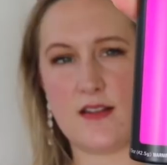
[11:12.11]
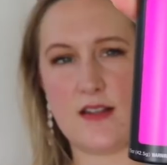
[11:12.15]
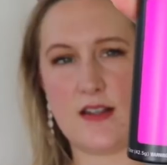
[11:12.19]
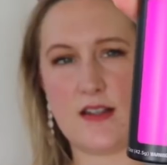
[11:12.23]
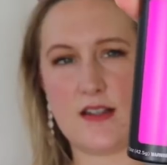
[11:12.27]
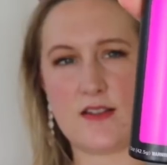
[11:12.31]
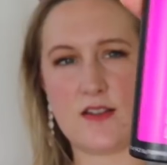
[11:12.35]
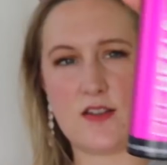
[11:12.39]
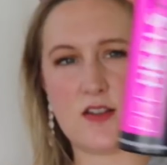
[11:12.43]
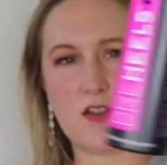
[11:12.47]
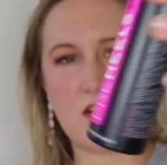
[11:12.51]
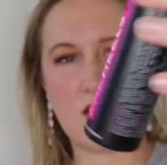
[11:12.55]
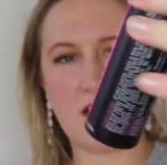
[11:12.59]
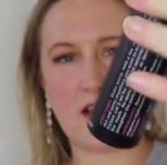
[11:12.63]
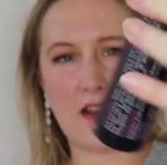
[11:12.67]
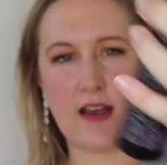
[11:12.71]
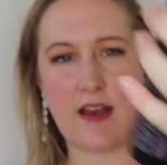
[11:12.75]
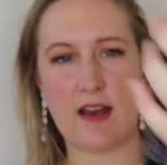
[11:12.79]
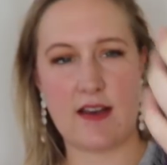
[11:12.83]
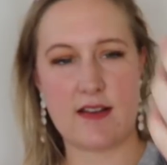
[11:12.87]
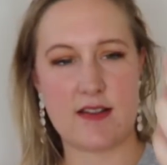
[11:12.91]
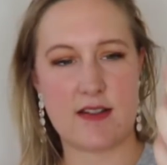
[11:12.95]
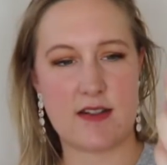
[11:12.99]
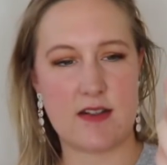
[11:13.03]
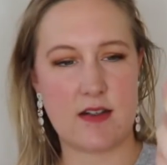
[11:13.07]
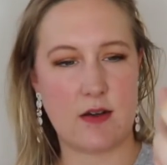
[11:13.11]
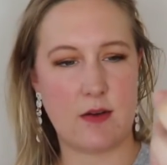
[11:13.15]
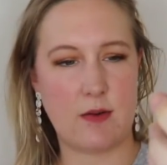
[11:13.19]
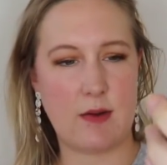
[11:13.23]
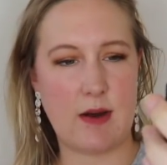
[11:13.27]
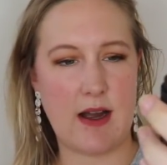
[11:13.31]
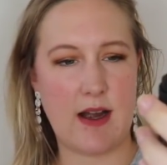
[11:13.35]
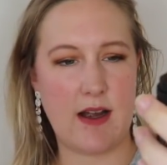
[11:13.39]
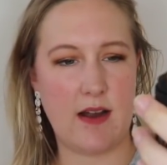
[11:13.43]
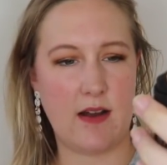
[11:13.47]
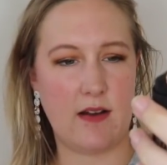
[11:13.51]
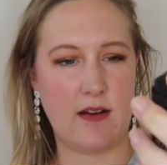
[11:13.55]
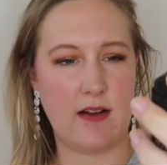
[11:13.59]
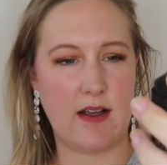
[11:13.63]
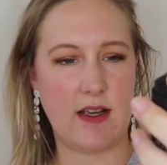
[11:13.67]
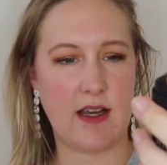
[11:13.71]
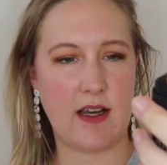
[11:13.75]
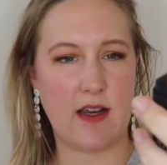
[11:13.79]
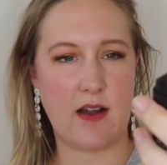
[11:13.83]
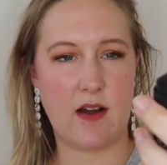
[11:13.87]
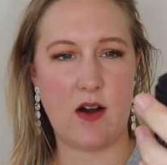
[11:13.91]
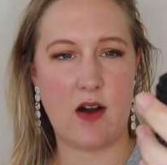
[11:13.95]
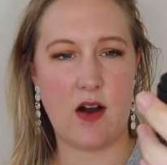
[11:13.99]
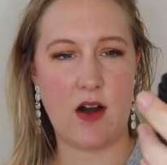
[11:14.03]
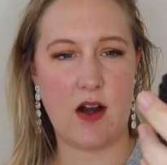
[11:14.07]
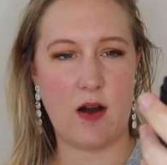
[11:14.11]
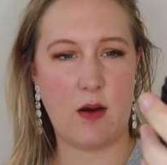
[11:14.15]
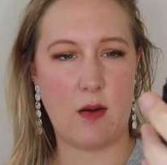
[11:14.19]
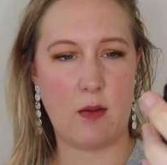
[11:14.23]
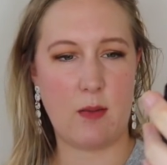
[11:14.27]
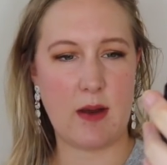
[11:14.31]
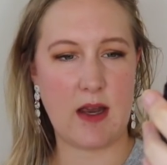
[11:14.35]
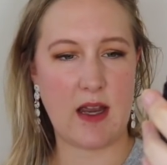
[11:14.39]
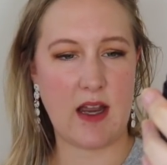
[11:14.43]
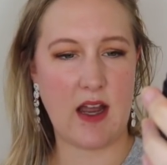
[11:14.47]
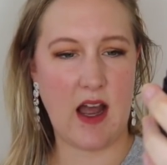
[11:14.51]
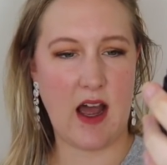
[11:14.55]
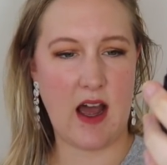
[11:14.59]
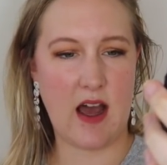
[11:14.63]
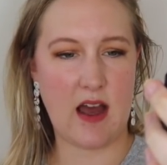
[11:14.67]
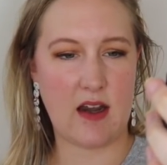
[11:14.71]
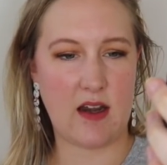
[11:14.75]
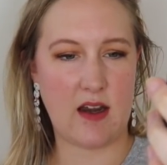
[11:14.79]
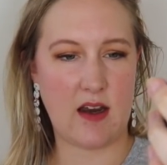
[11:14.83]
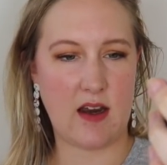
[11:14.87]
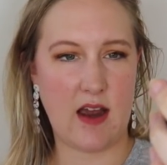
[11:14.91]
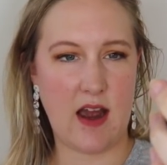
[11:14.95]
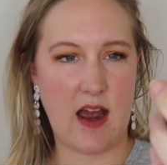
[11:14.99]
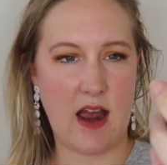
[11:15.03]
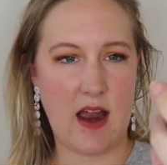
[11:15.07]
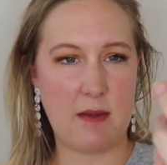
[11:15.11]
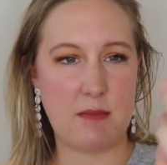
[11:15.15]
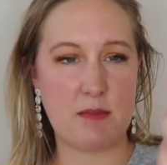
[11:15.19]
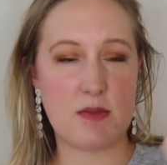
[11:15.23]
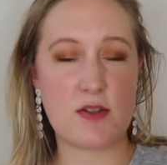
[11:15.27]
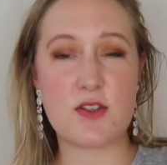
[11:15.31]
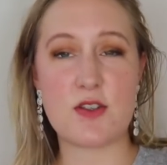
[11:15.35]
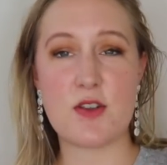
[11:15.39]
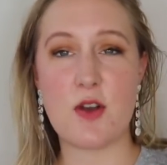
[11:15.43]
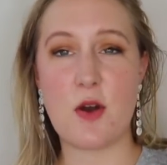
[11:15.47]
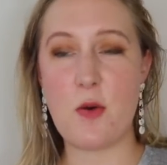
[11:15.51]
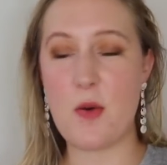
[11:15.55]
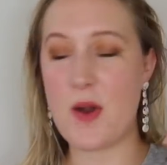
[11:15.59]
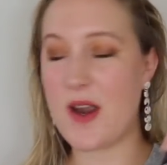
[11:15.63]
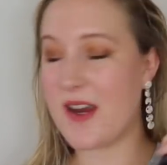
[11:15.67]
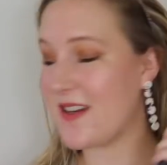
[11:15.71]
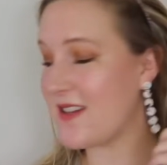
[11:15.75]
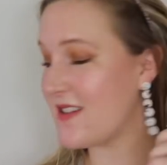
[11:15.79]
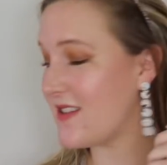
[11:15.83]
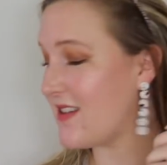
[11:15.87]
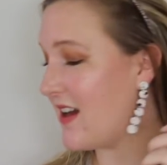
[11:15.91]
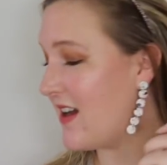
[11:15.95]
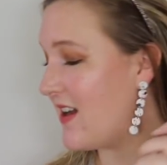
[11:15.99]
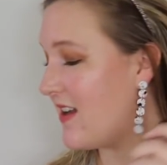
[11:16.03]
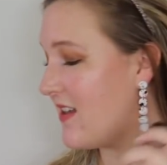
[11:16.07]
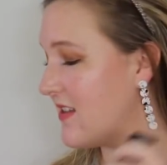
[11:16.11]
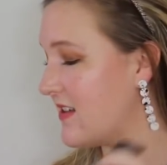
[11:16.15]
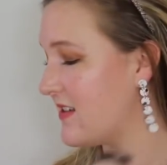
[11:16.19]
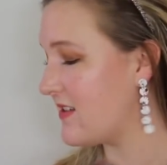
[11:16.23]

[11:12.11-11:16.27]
This should last a while. Like, oh my god, I'm so excited.